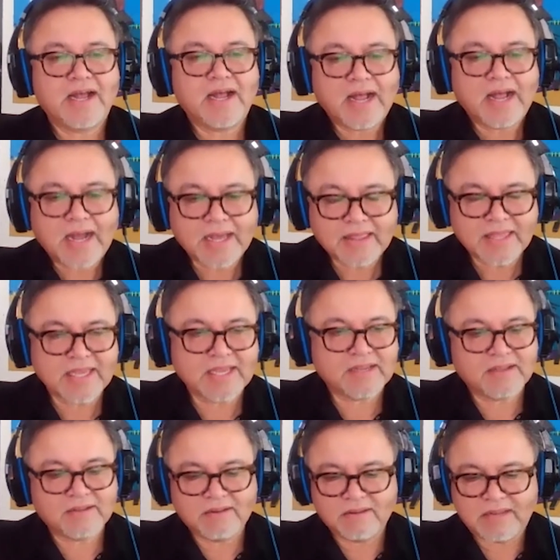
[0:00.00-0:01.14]
I
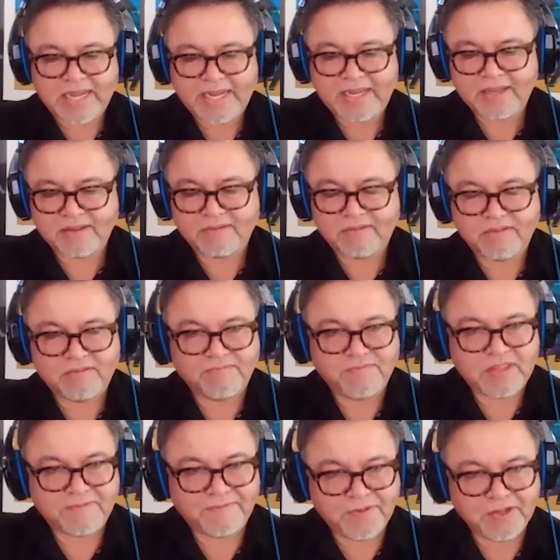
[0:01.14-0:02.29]
think, like
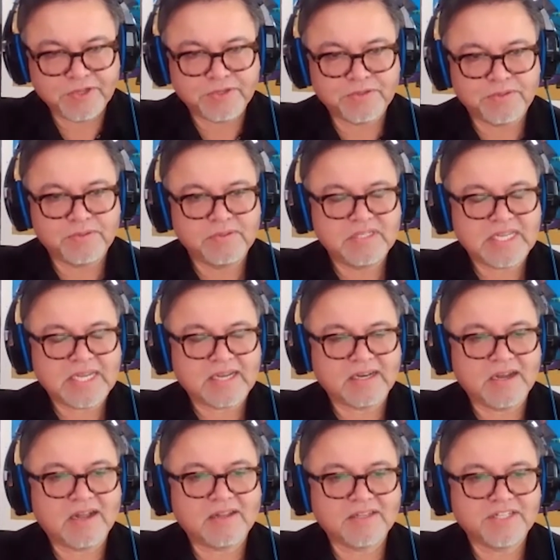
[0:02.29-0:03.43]
the flu,
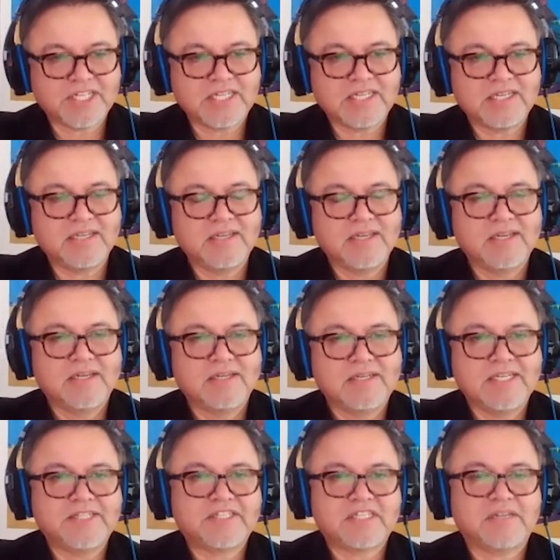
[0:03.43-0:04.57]
technology
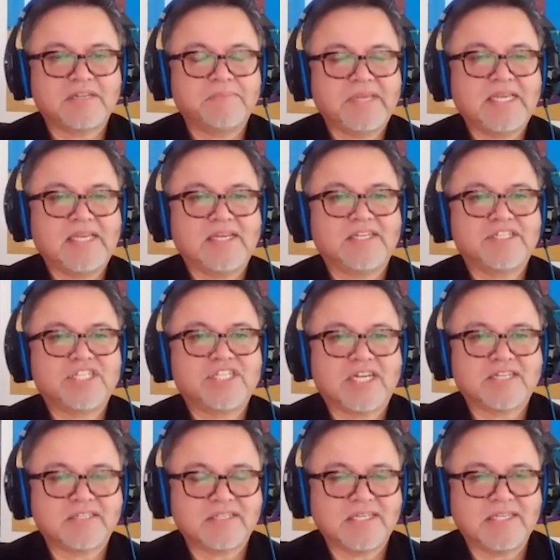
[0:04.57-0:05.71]
needs to be
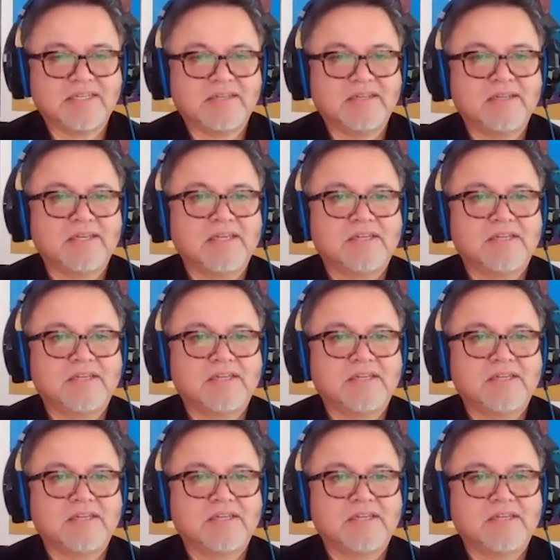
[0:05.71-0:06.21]
adjusting